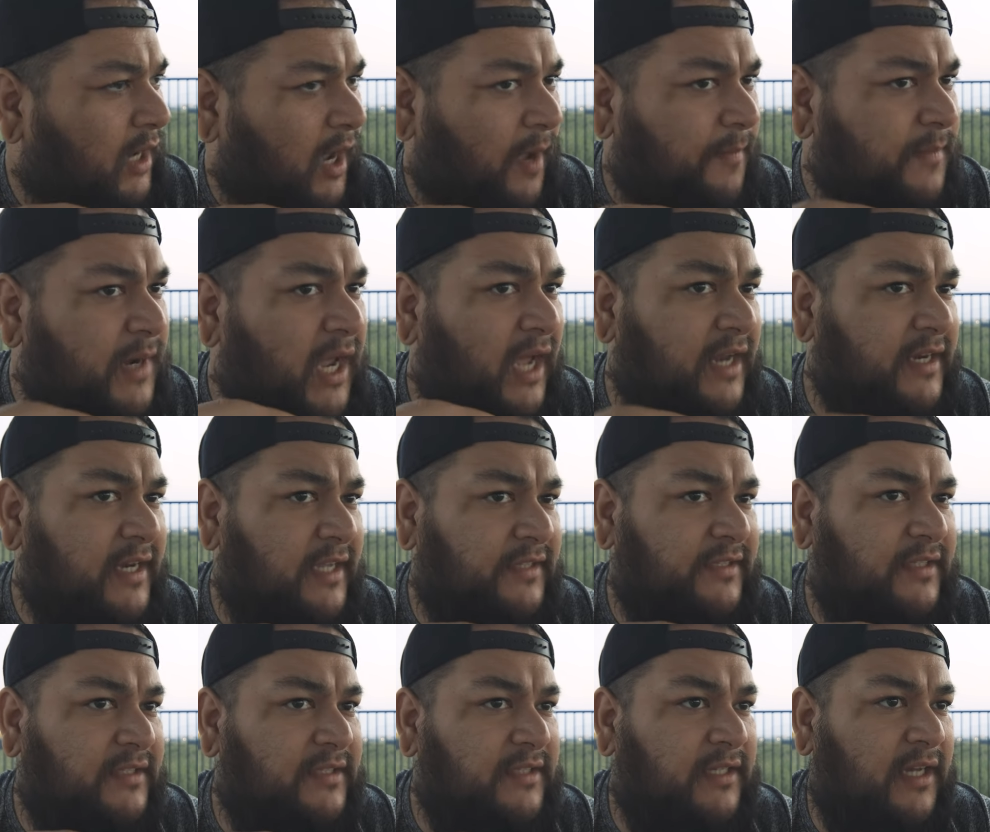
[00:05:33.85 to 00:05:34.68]
I'm not
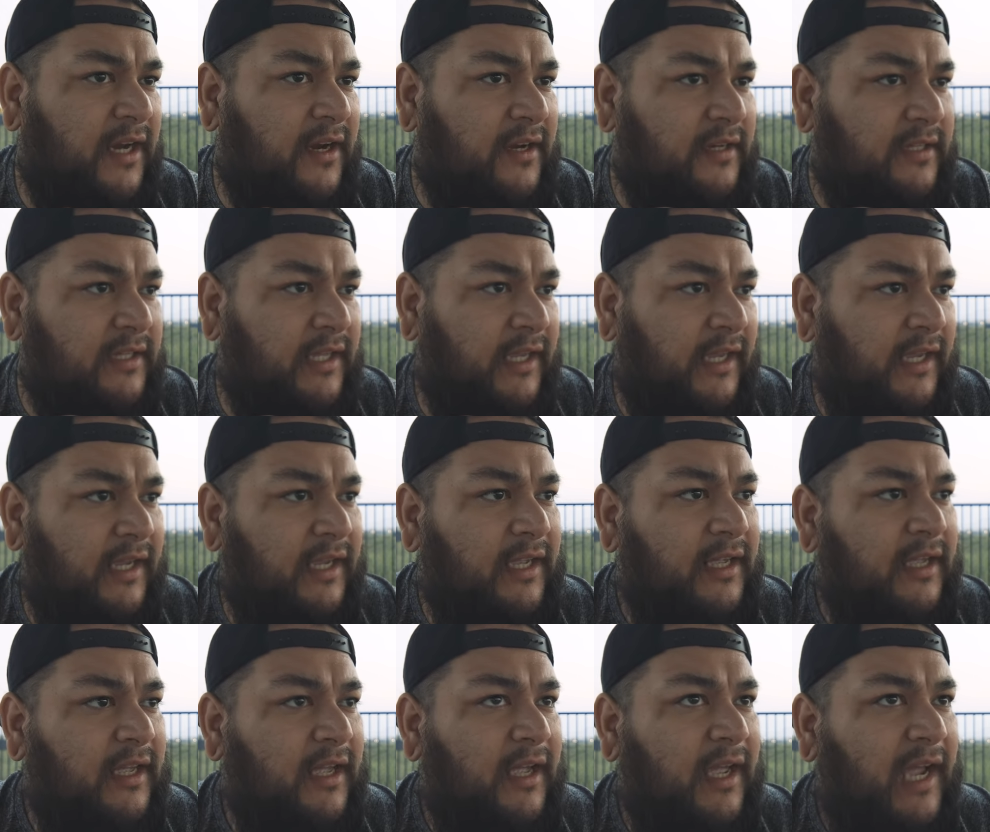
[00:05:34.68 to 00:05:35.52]
necessarily
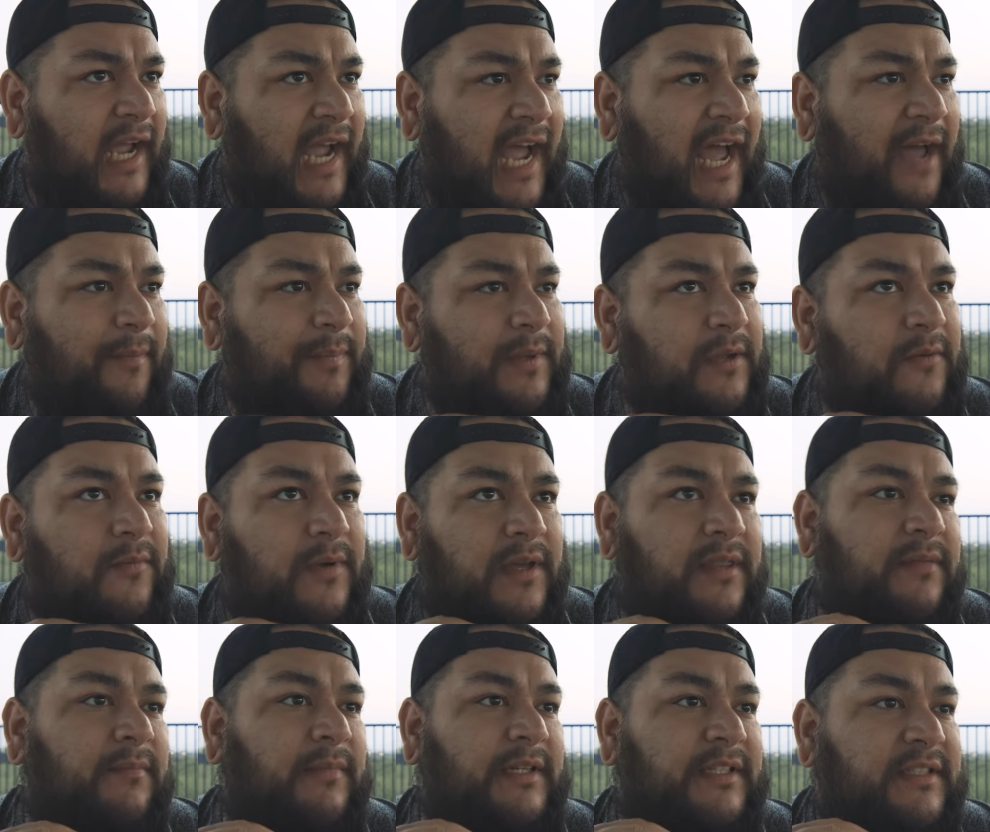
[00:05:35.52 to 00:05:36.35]
happy
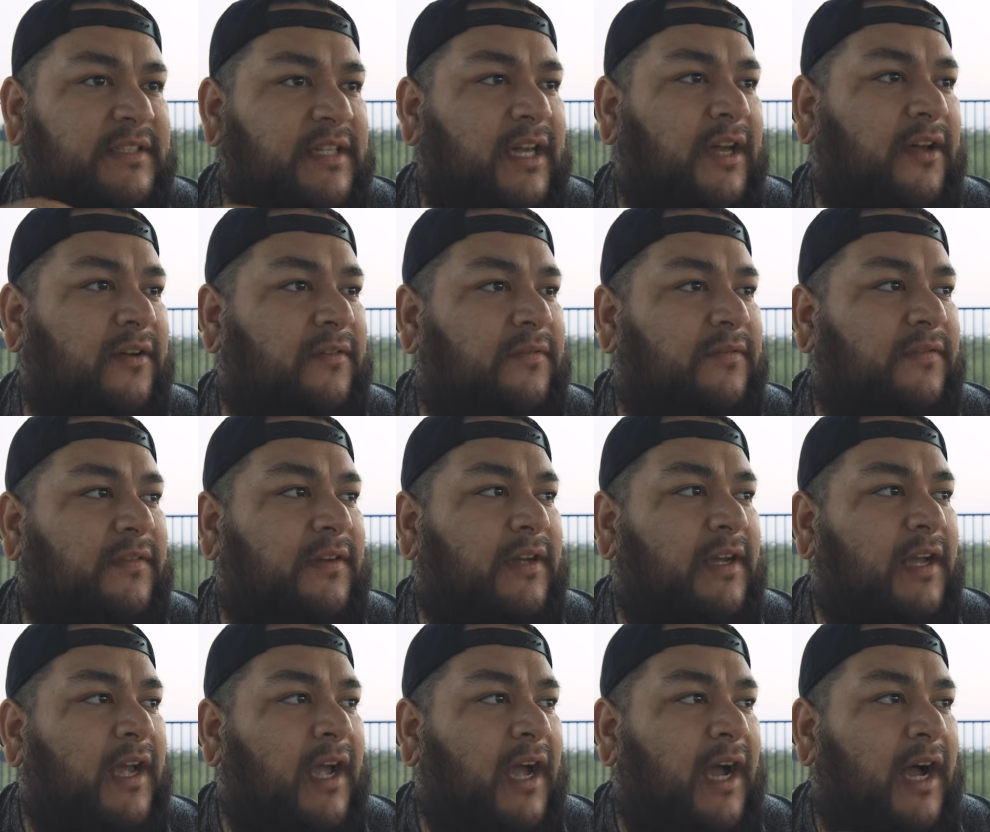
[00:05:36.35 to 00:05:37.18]
with myself.
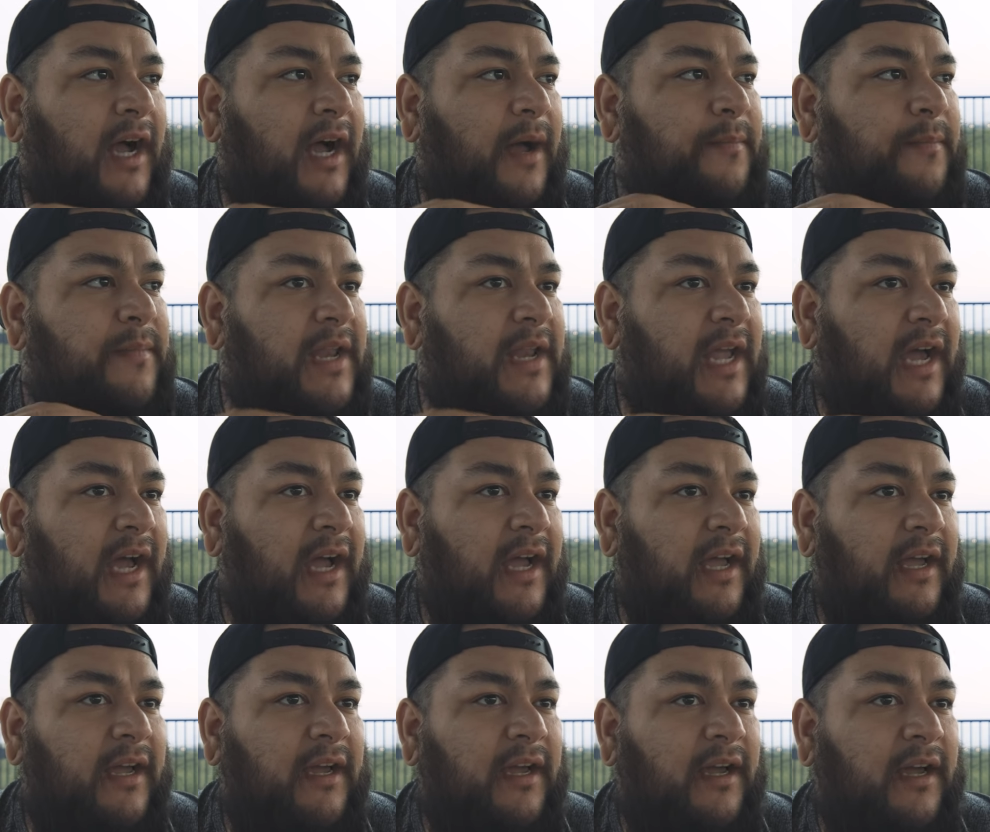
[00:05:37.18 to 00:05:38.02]
I'm
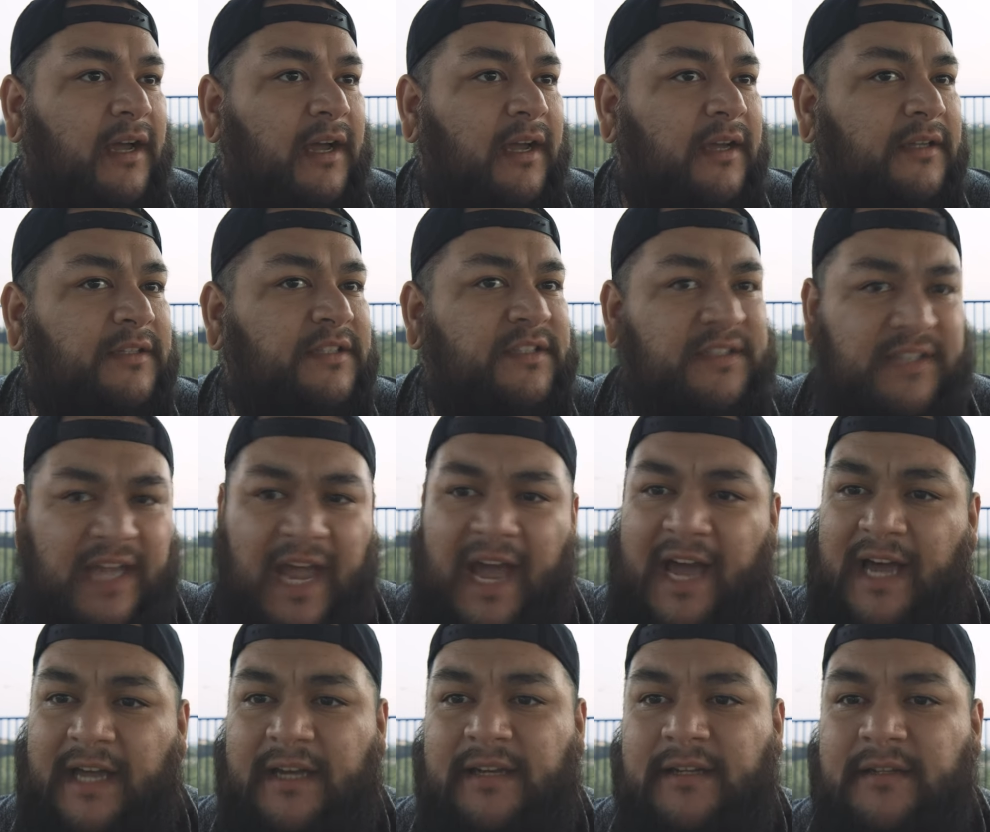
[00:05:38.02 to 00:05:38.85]
not
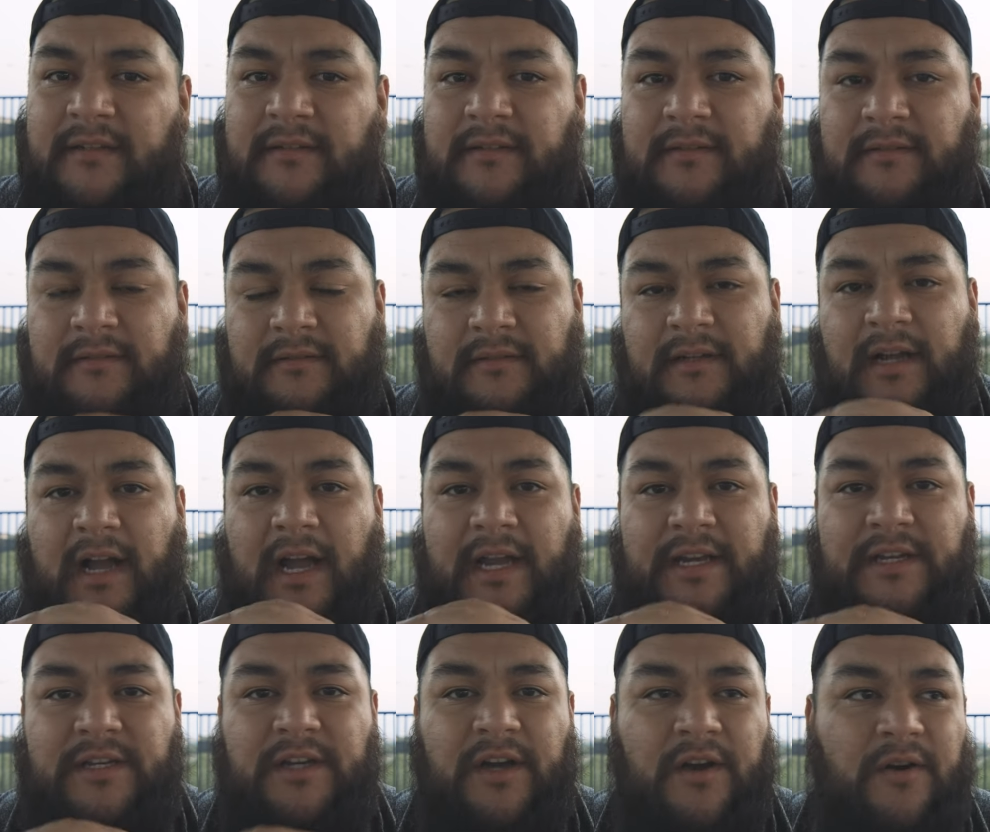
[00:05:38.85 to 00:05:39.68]
sad.
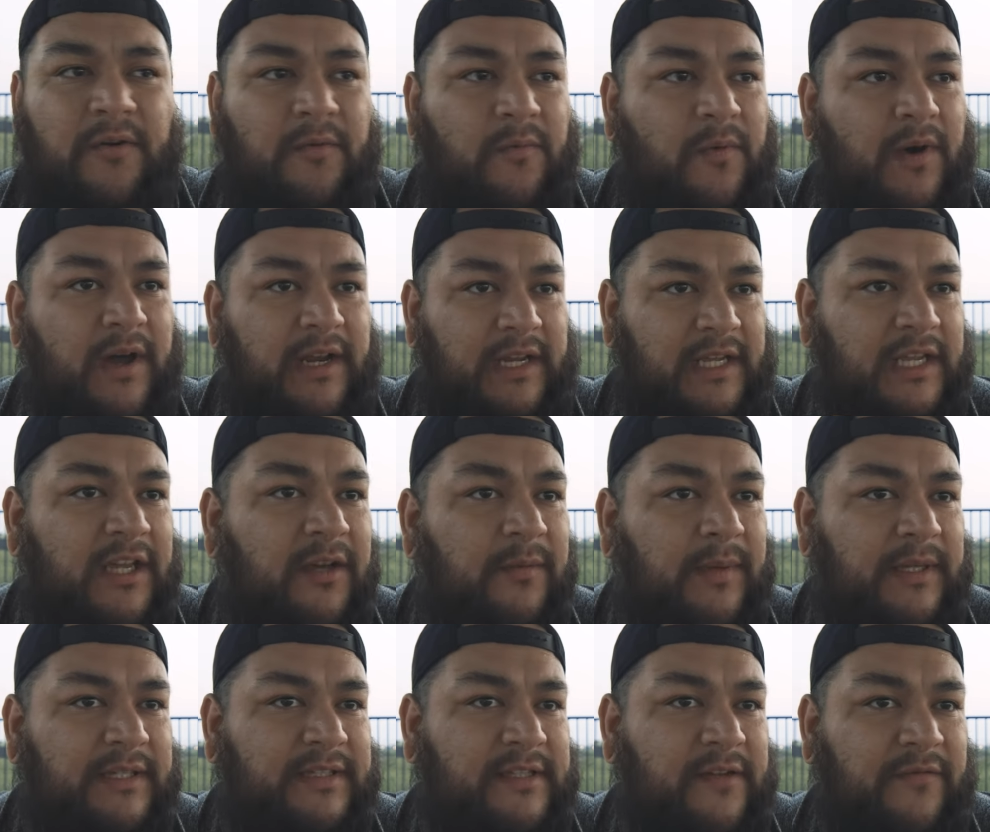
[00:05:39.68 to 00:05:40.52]
I don't want to
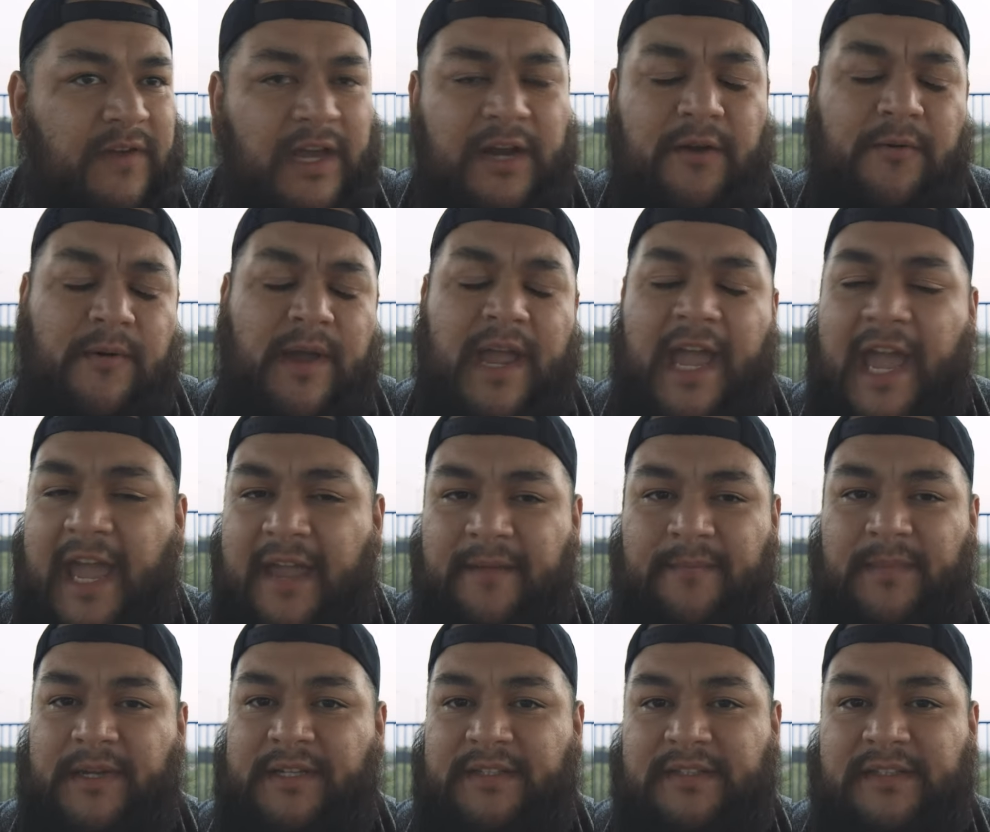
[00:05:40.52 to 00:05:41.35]
kill myself. I don't
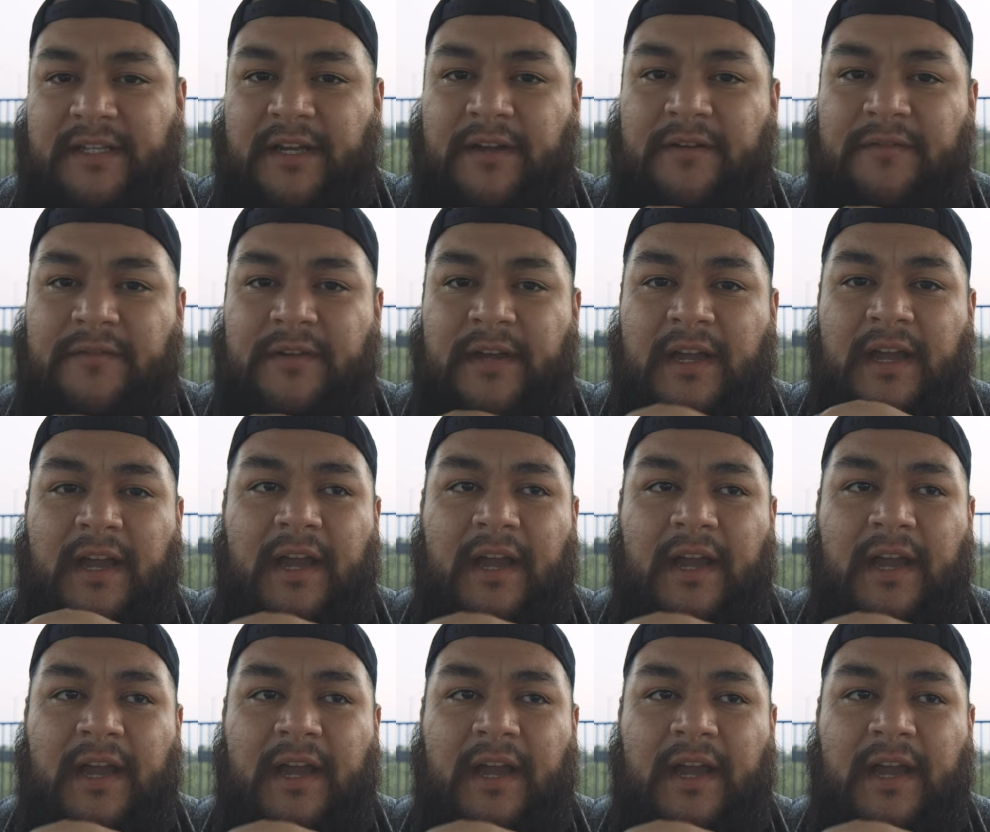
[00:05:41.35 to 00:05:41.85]
hate myself.